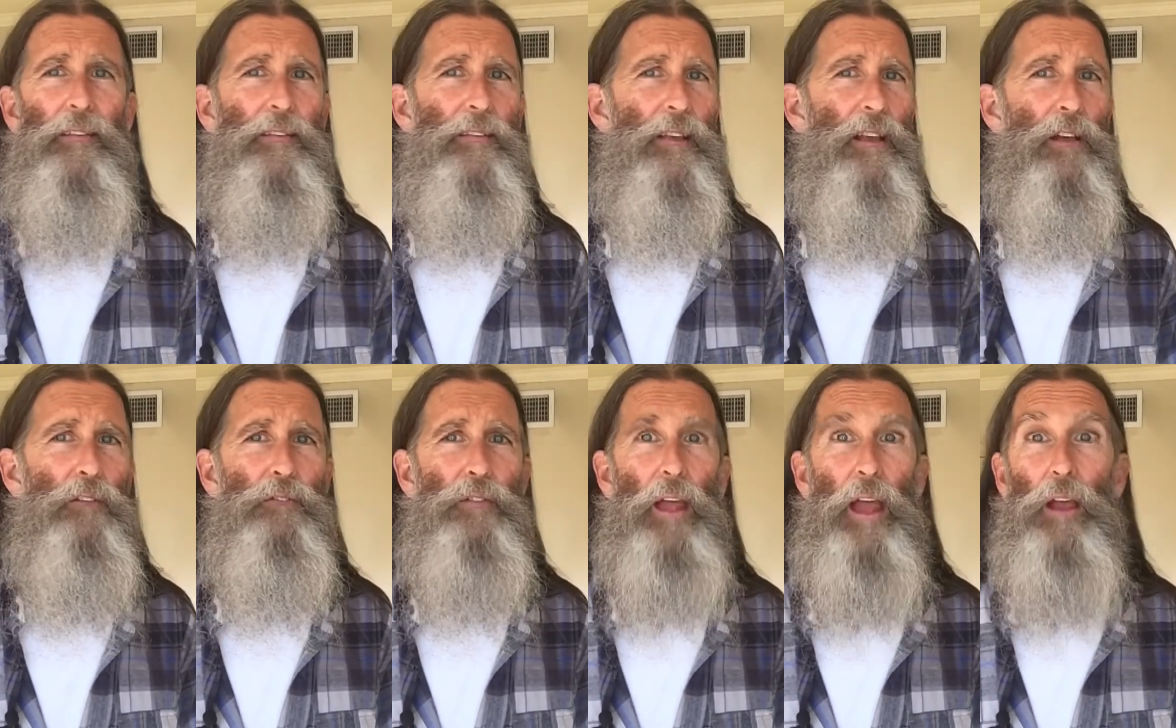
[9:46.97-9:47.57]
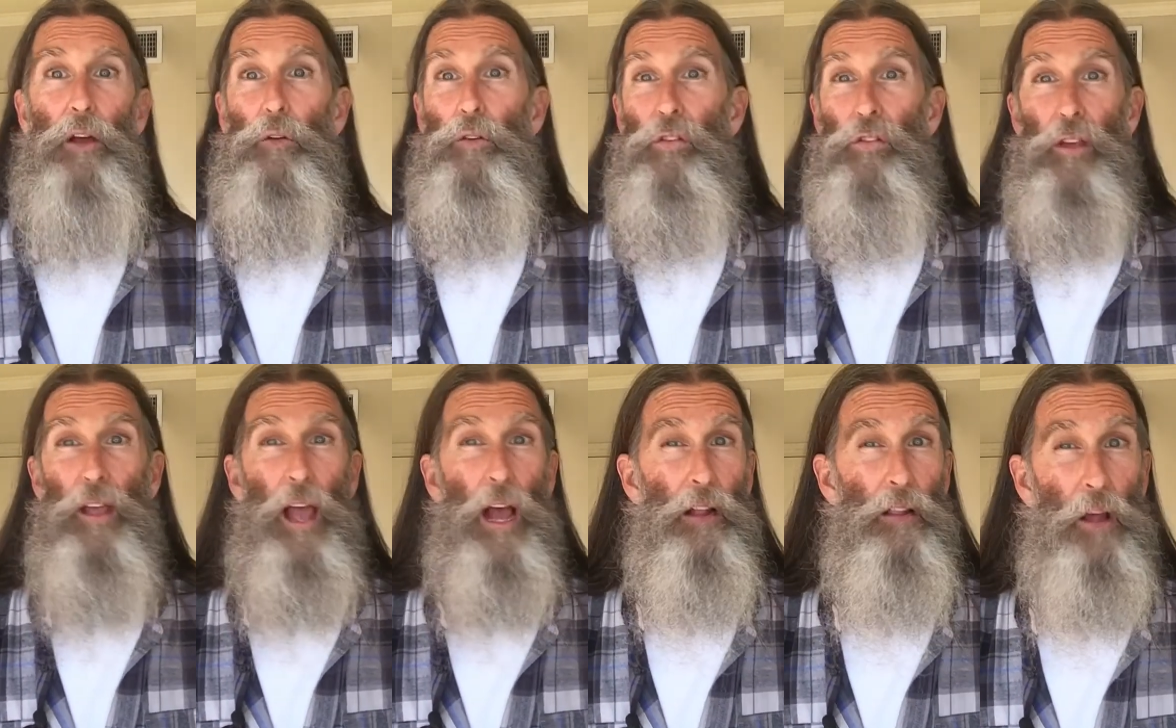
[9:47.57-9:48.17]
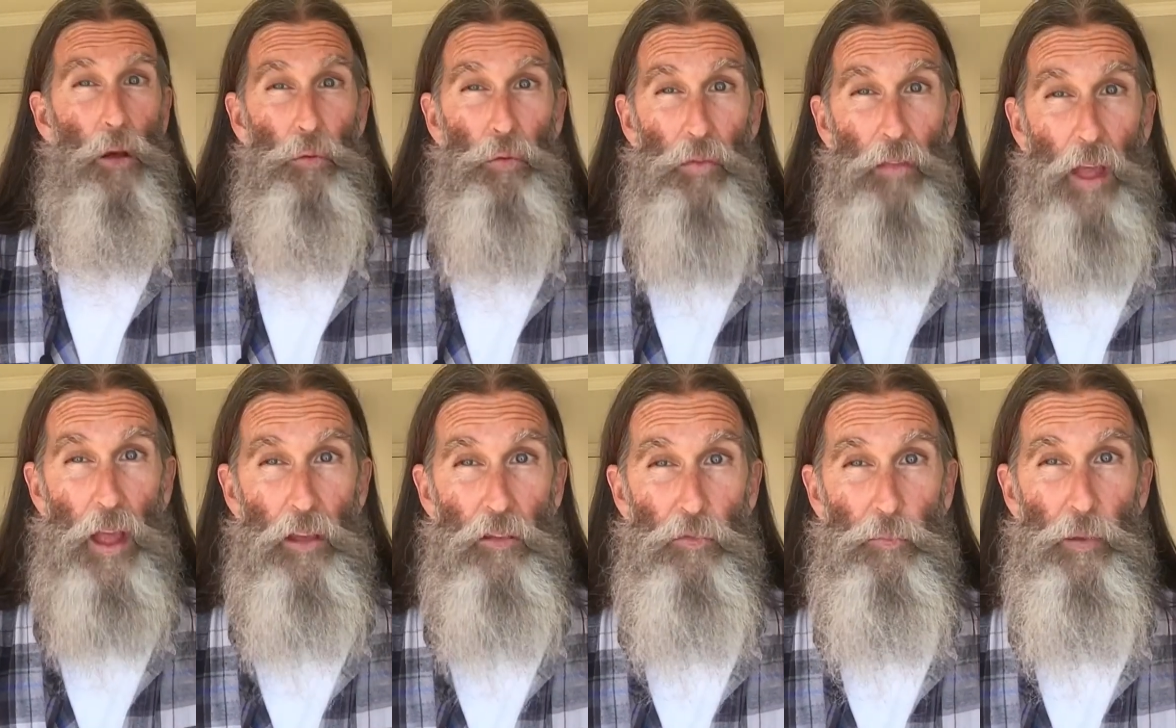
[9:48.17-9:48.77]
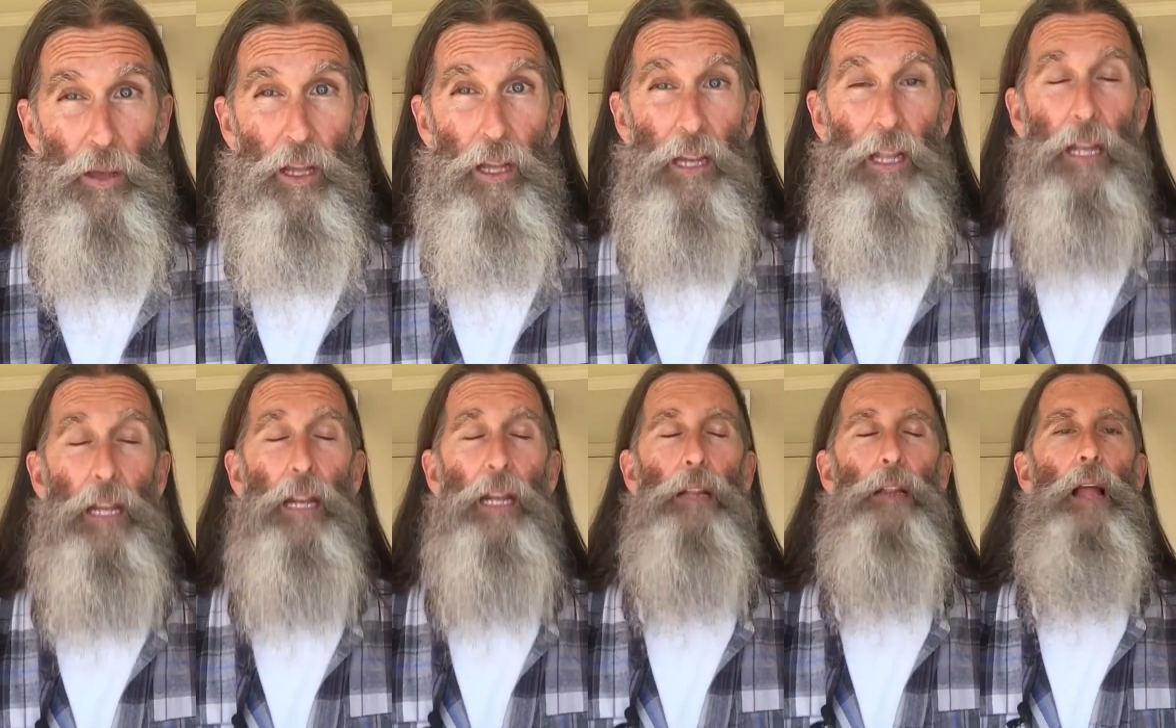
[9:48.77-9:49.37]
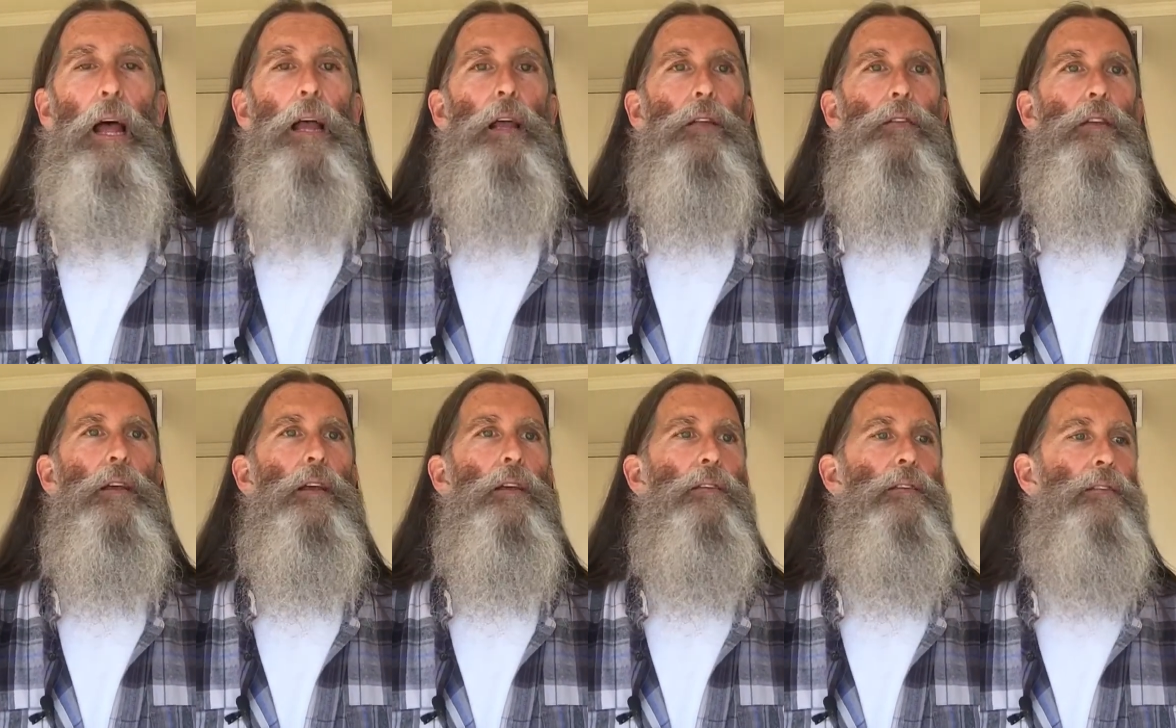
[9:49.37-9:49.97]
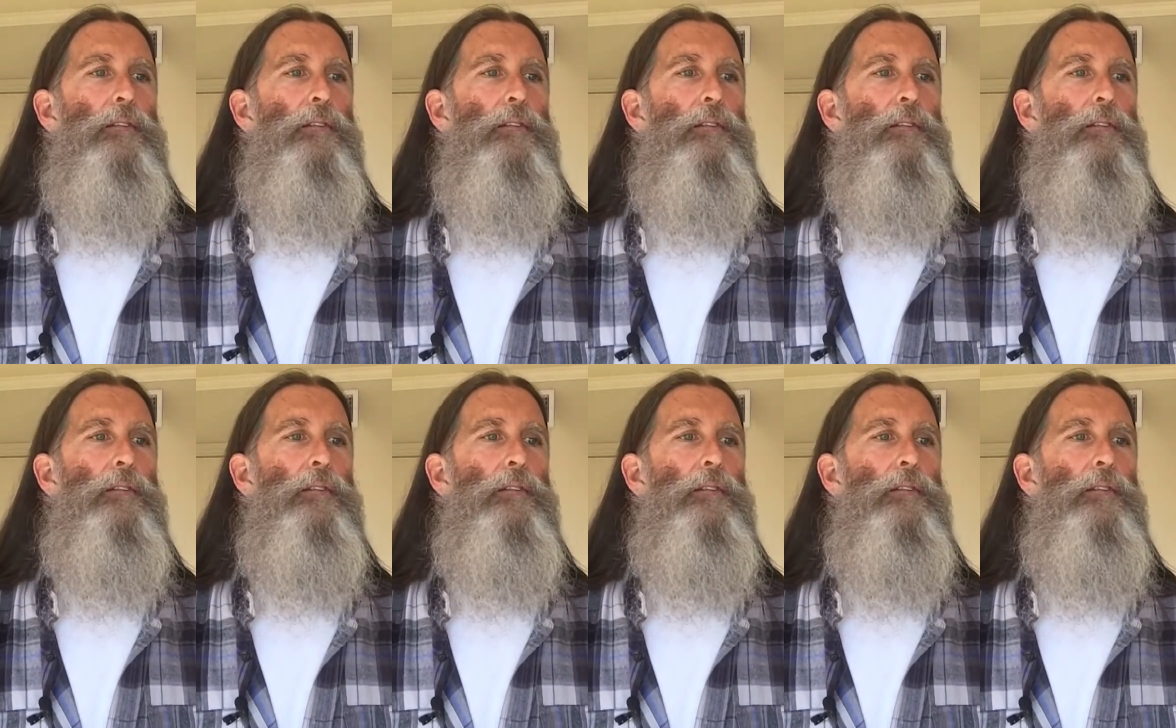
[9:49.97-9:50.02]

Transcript: see how long they've been eating like this,